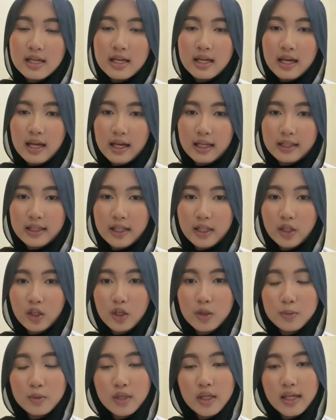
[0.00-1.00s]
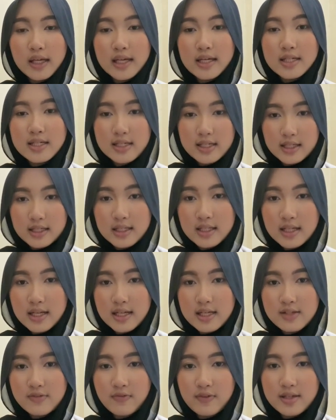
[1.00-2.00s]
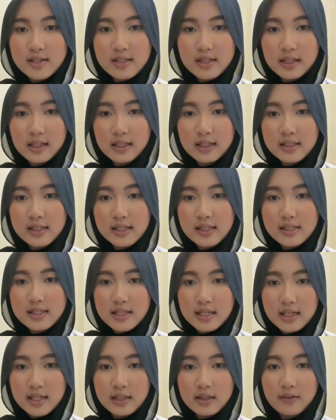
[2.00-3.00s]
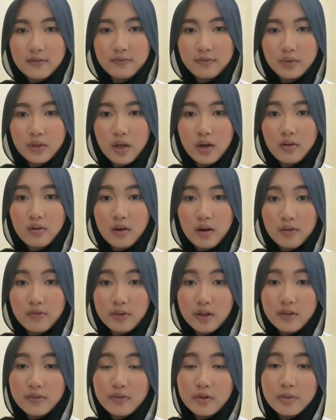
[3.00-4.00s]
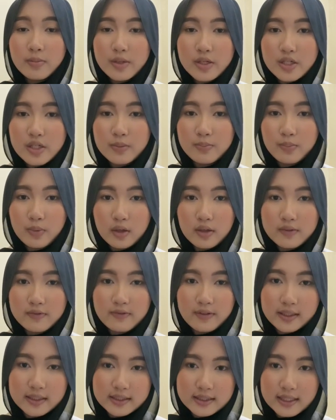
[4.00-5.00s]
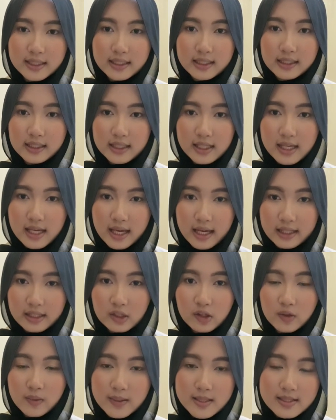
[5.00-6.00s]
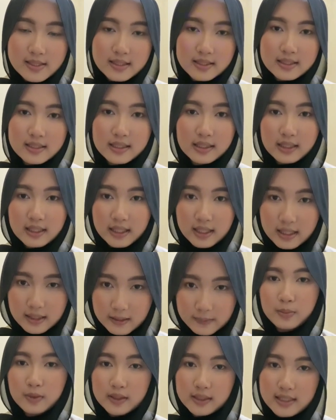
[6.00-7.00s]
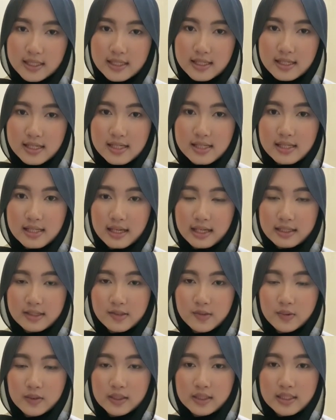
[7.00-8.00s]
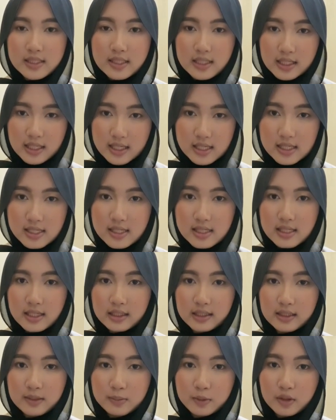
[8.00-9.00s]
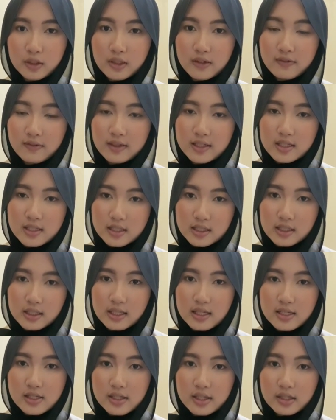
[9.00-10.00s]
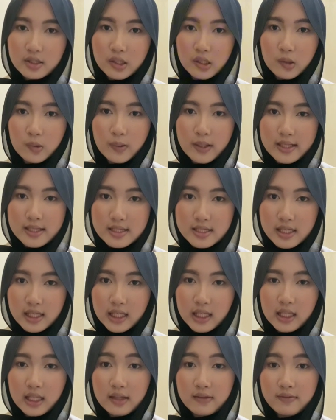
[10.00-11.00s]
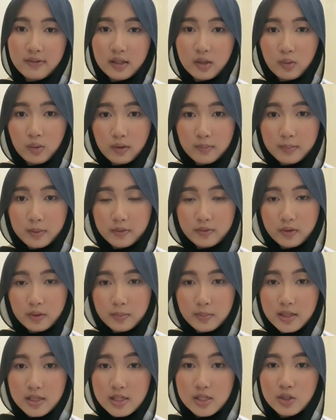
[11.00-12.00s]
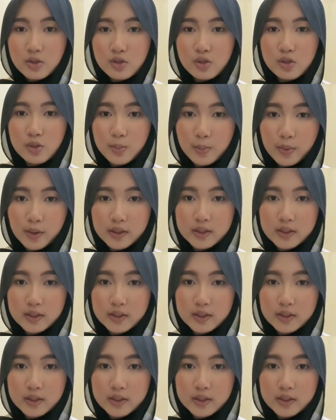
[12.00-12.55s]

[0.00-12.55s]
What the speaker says: and then communication is facilitating the flow of information both vertically and horizontally, policies and strategies, and then motivation is encouraging individual performance to support